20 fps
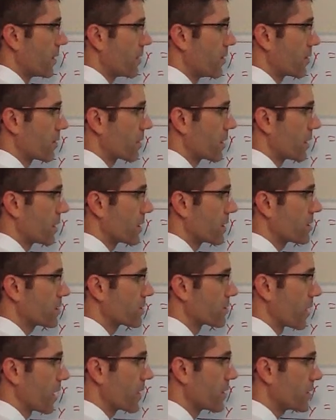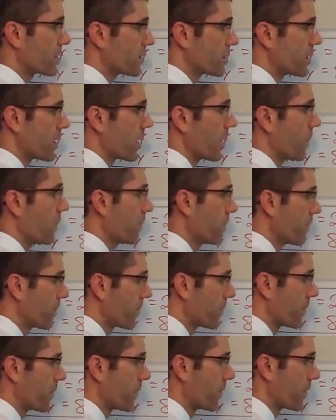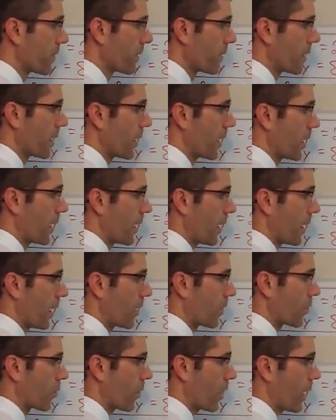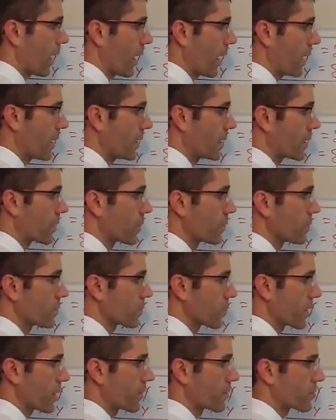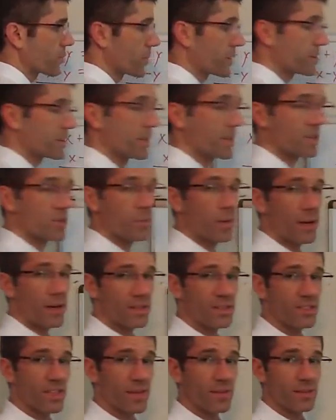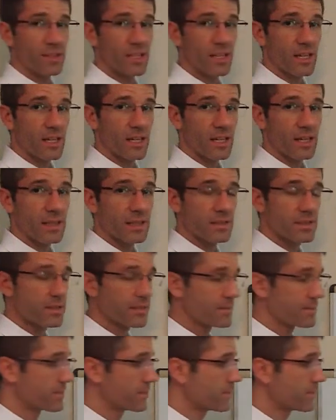you can at least write this down. And y equals whatever 26 minus 17 is.